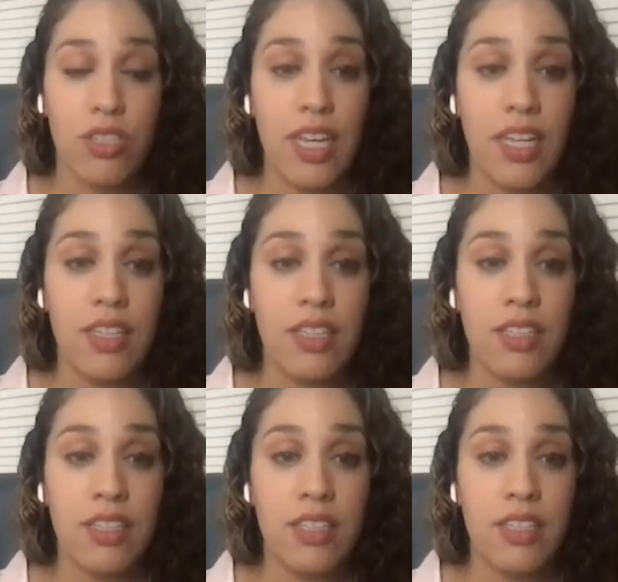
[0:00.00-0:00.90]

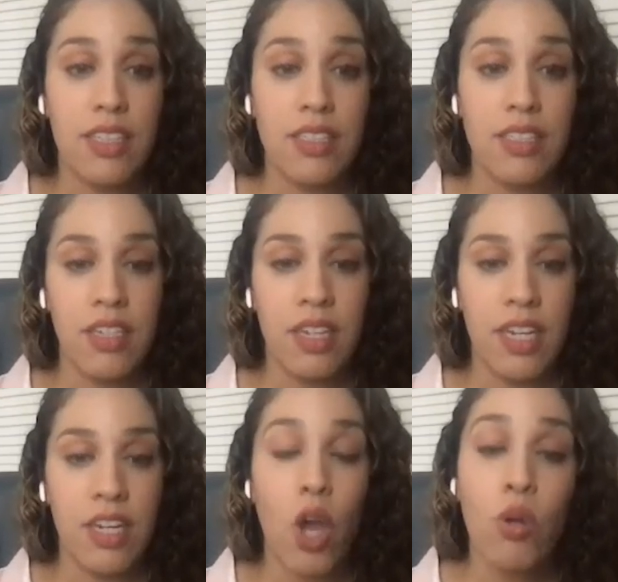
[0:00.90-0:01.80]
in
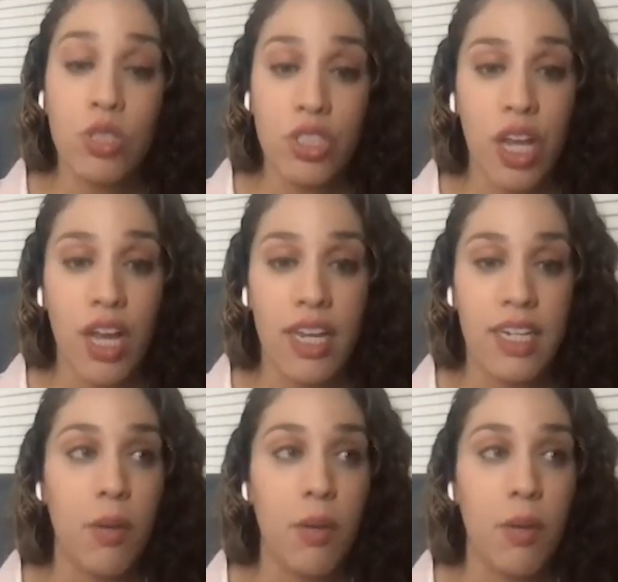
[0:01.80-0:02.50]
OSHA